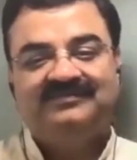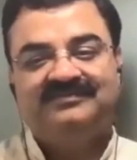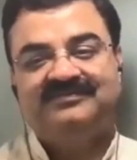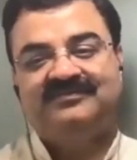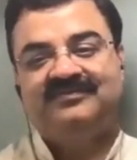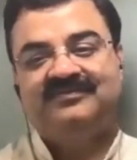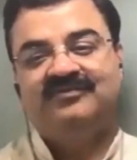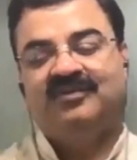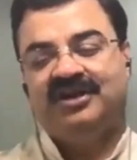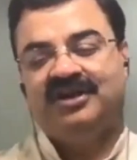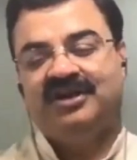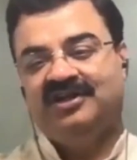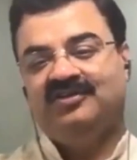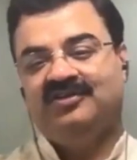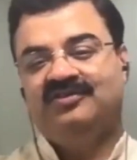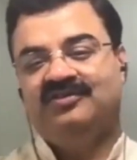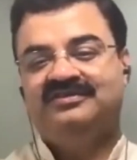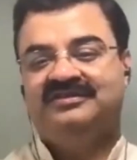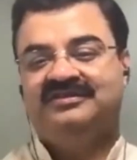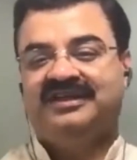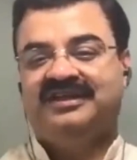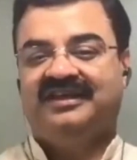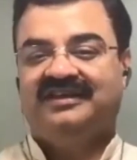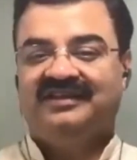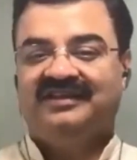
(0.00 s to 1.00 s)
what do you
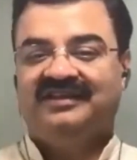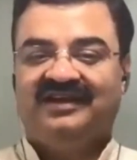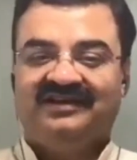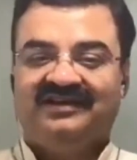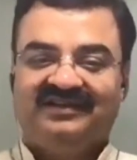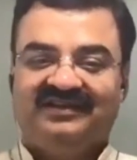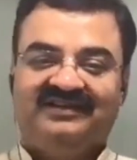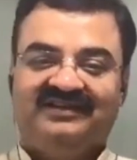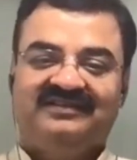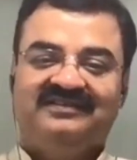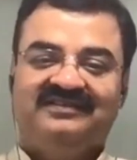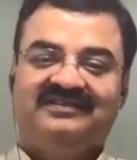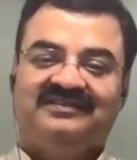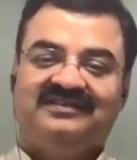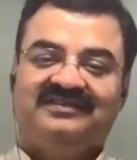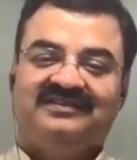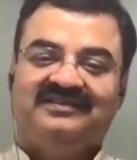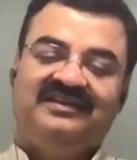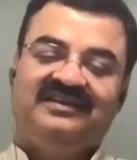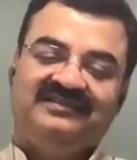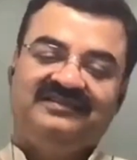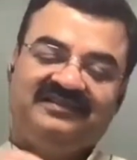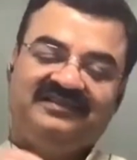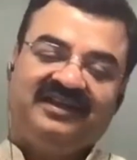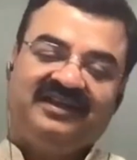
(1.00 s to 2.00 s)
say that, yes,
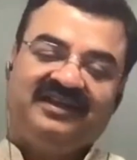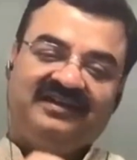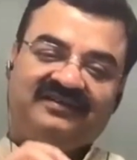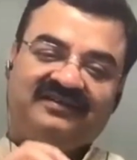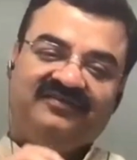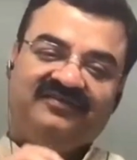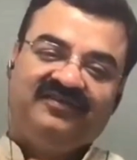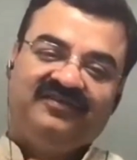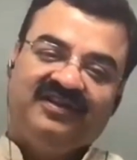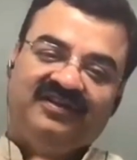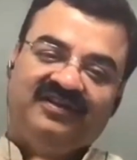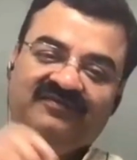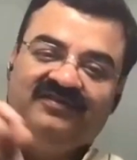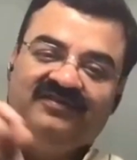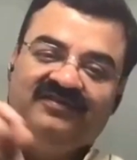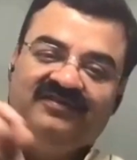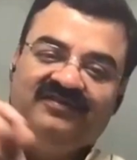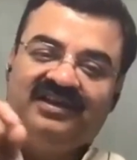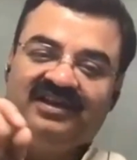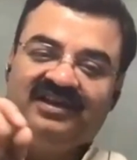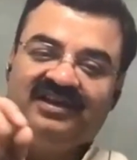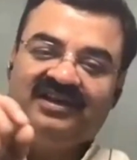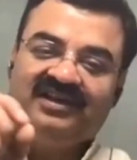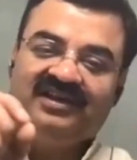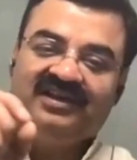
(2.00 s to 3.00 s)
is that framework
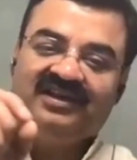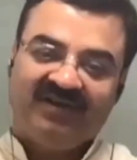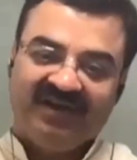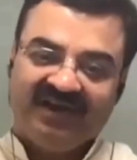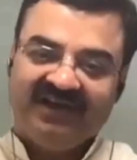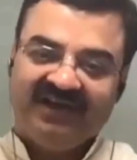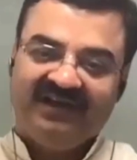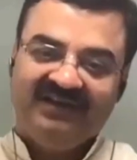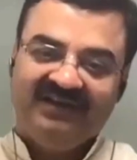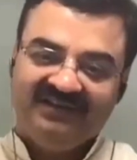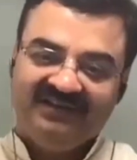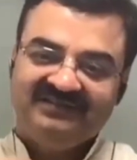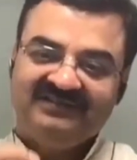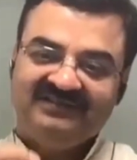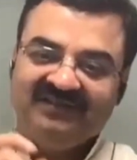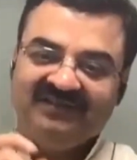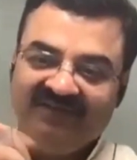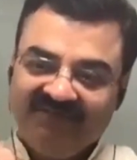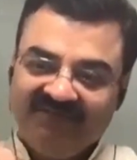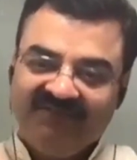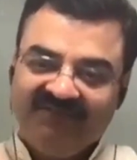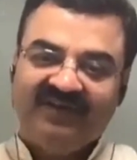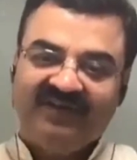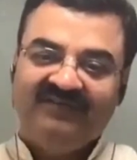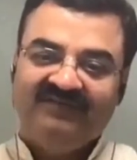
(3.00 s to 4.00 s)
required? Is
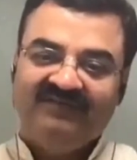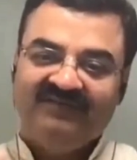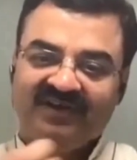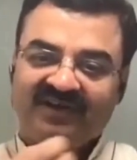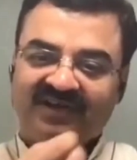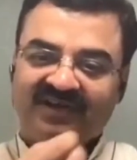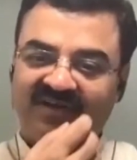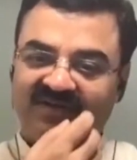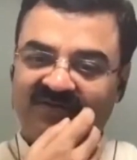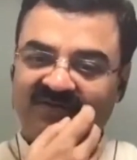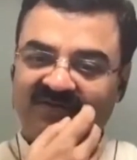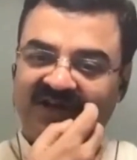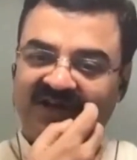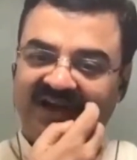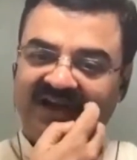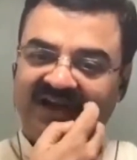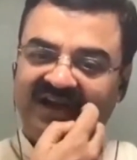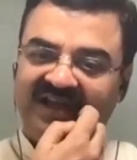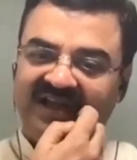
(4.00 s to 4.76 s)
some framework required?